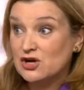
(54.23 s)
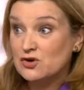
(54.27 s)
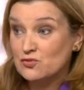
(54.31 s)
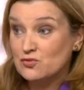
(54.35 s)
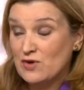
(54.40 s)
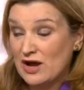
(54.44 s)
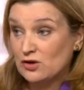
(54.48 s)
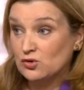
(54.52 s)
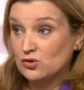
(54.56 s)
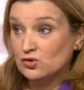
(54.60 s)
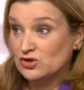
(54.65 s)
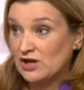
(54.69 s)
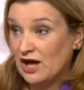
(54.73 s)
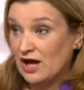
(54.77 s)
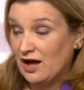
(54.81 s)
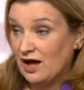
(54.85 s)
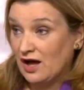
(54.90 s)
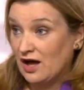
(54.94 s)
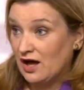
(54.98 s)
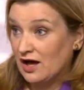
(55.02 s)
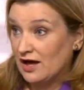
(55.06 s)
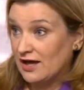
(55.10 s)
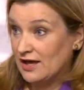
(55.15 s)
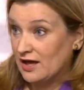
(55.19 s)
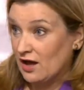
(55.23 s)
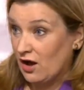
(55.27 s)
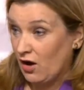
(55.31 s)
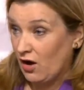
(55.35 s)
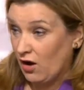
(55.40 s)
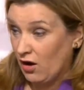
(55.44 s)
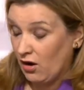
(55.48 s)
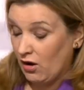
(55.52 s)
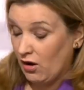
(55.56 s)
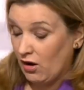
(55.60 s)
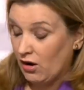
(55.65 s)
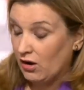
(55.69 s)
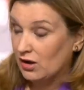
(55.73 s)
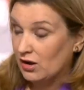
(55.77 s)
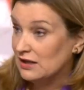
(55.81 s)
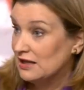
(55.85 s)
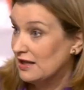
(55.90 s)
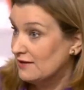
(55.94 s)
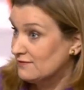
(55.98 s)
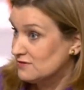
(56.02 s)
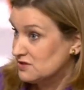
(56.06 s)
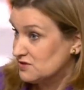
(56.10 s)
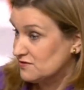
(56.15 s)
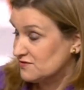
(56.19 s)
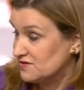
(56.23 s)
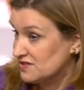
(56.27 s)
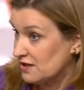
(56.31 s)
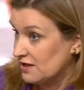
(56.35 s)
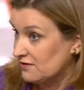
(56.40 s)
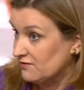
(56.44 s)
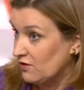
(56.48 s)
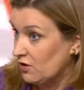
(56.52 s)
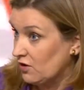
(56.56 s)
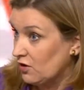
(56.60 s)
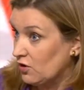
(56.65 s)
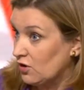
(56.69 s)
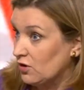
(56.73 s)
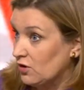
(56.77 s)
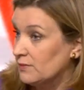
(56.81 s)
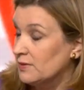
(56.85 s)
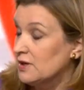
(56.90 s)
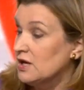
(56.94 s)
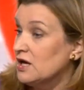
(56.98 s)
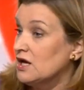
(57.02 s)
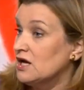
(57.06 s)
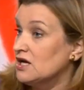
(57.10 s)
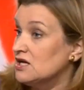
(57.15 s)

a record high are levels of self-harm,